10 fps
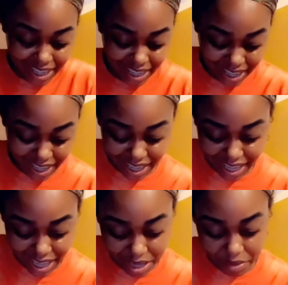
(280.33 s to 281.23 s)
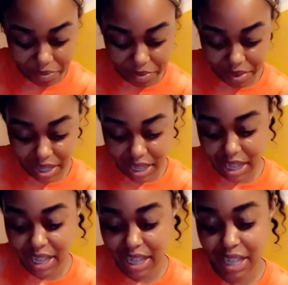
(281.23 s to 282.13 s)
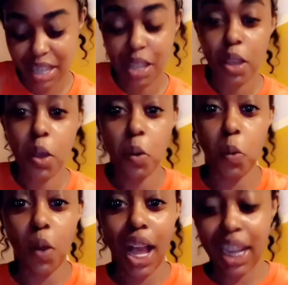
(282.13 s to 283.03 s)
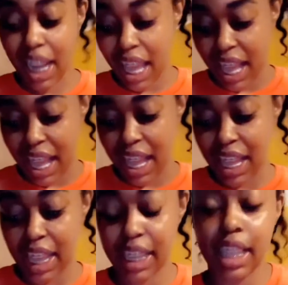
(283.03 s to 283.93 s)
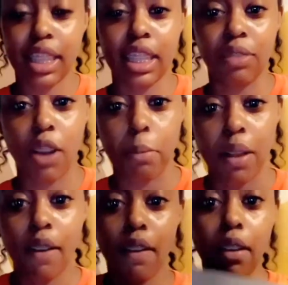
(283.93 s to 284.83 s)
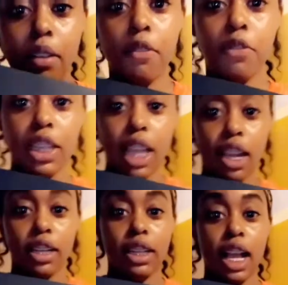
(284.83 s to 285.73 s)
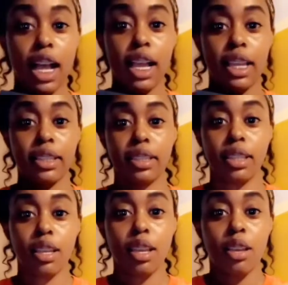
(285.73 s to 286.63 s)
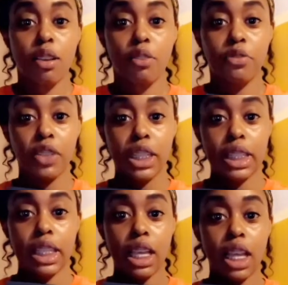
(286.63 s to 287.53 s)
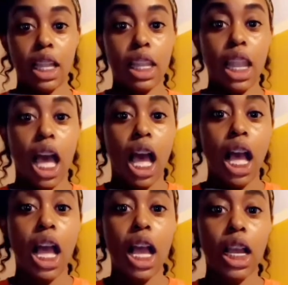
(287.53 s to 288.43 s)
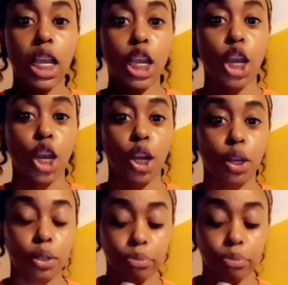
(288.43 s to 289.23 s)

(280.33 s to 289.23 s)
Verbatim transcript: Oh, voila. I got this from Foot Locker, guys. Foot Locker.